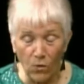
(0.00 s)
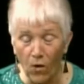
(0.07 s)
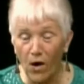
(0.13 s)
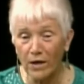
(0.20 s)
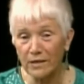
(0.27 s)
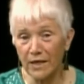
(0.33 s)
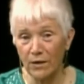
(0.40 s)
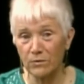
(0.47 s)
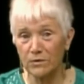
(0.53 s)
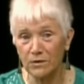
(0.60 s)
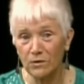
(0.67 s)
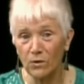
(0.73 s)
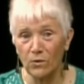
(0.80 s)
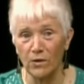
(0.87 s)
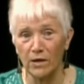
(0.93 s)
walked out the
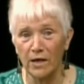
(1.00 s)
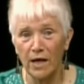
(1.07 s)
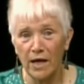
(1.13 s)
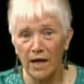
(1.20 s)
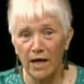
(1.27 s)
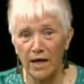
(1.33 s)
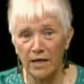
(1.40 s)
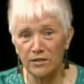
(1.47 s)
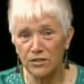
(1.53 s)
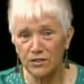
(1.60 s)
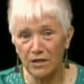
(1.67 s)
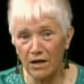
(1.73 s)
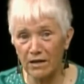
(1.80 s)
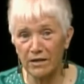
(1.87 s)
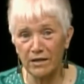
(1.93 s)
door and
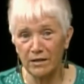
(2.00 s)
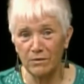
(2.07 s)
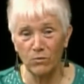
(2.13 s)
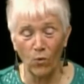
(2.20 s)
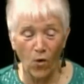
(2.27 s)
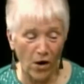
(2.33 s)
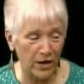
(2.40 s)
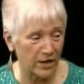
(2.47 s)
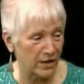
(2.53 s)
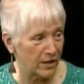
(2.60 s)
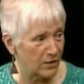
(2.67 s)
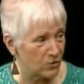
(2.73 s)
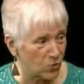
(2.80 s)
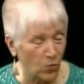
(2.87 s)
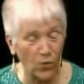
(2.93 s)
started
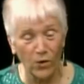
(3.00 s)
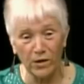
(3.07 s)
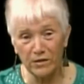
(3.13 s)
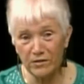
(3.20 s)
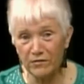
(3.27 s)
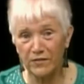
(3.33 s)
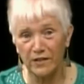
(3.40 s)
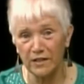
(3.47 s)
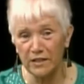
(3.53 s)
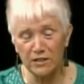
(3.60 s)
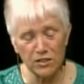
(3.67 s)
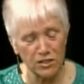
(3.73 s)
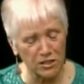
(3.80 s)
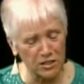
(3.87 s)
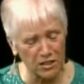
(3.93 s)
walking toward the
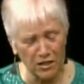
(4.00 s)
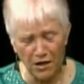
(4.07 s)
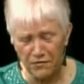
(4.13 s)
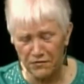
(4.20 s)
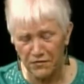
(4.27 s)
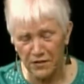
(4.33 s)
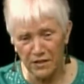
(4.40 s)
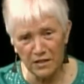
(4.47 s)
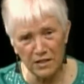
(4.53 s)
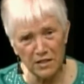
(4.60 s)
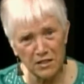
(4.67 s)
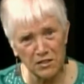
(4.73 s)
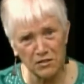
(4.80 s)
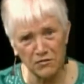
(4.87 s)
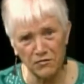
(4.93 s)
village, scuffing
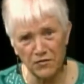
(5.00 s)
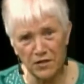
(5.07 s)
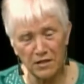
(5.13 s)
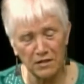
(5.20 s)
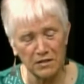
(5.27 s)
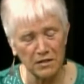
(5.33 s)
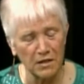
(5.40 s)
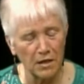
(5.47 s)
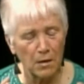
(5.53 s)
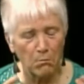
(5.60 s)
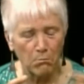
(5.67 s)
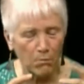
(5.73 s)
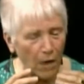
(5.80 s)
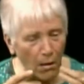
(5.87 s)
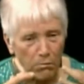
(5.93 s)
his feet,
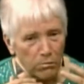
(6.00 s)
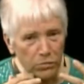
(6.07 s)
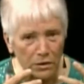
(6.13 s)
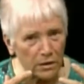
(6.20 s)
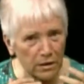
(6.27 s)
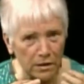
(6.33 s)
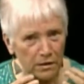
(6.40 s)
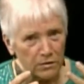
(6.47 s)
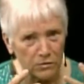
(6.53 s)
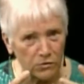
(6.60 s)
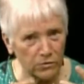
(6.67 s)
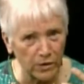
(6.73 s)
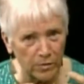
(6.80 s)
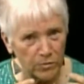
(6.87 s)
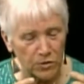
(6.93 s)
mumbling
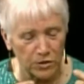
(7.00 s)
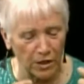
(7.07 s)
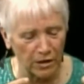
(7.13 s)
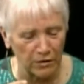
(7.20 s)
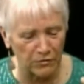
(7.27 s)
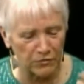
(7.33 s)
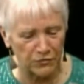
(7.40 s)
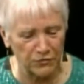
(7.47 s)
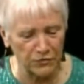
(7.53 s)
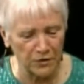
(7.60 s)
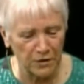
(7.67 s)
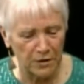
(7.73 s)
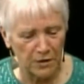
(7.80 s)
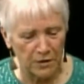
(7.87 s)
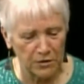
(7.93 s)
to himself,
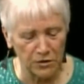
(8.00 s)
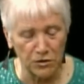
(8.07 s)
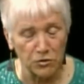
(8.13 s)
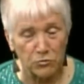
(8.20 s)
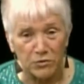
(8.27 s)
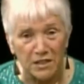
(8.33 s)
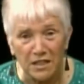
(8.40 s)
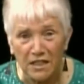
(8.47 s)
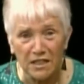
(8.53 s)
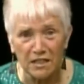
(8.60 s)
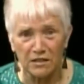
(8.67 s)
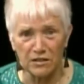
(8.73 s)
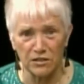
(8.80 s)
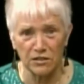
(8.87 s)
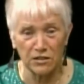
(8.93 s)
this is
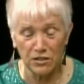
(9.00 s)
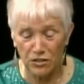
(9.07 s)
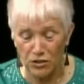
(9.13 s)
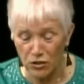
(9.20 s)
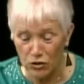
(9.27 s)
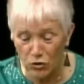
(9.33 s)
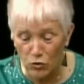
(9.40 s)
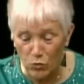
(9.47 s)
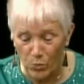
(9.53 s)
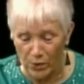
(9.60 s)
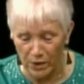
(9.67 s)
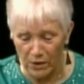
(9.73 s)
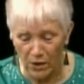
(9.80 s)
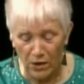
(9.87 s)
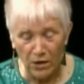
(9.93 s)
ridiculous. This is
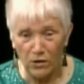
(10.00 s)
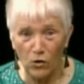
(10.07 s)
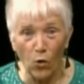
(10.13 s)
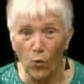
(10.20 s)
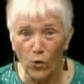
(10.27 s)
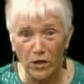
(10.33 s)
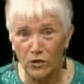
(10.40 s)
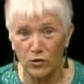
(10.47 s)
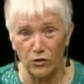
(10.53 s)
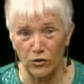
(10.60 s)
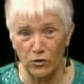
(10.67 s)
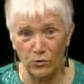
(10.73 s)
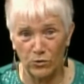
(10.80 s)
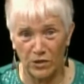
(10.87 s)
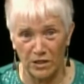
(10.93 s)
stupid. No one could
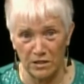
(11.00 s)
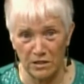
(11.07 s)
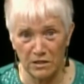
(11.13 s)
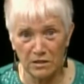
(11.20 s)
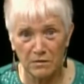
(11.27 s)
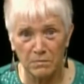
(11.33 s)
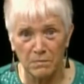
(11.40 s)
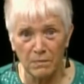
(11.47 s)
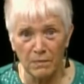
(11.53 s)
do this.